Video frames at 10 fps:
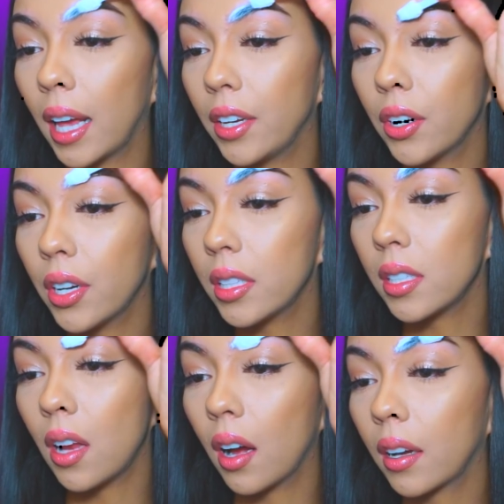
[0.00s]
lightener,
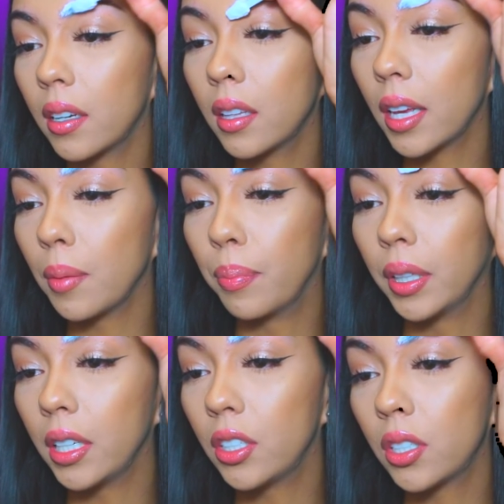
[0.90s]
it's not gonna like
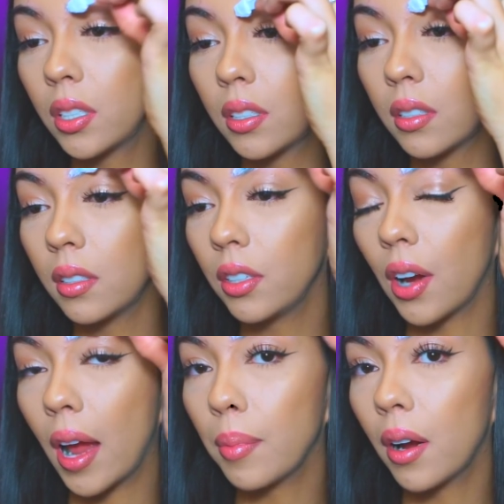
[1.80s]
bleach
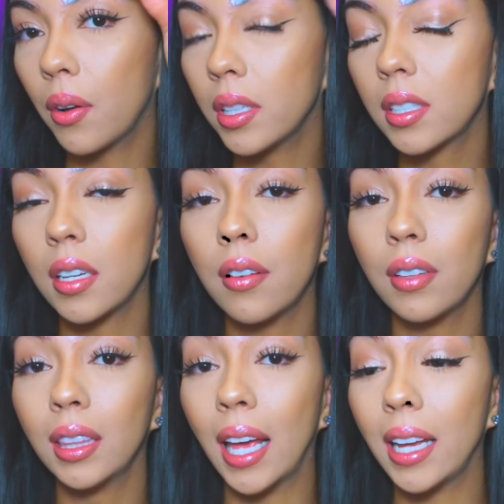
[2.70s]
your eyebrow, it's
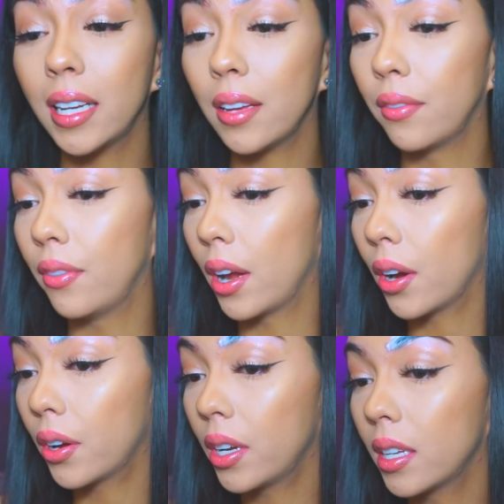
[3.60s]
gonna lighten it
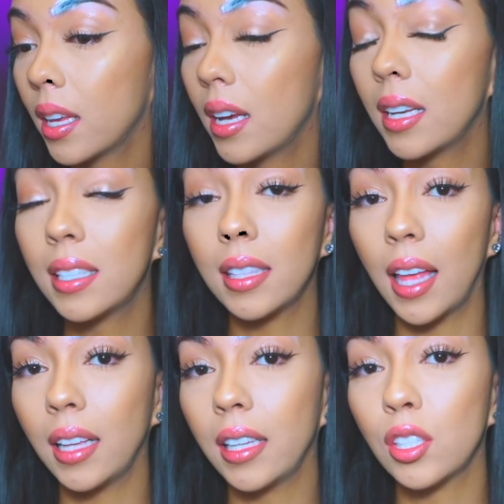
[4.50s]
very
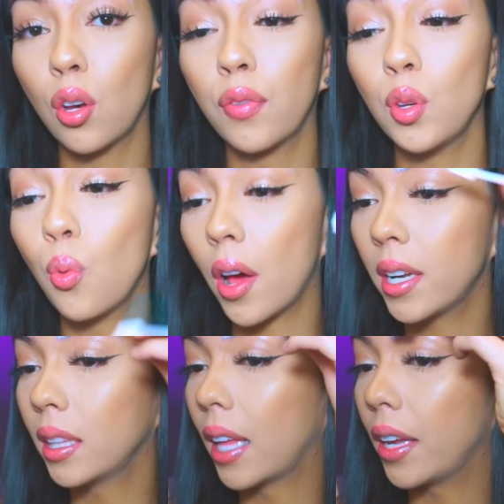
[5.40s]
slightly. So if you
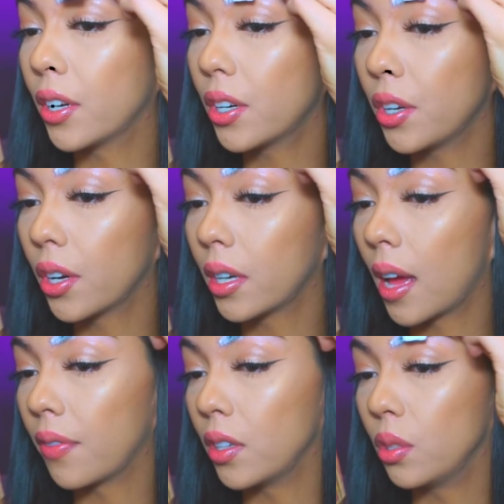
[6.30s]
want it lighter, you're
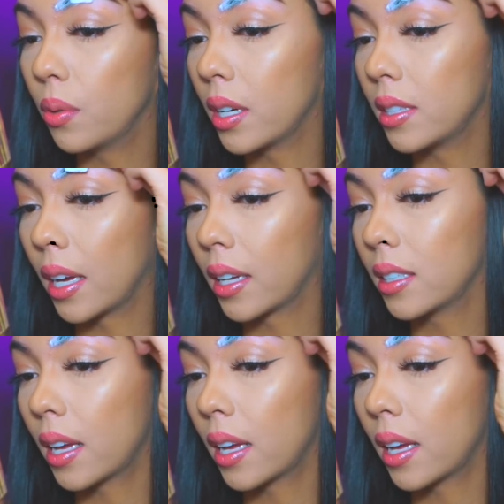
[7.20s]
gonna have to do it a second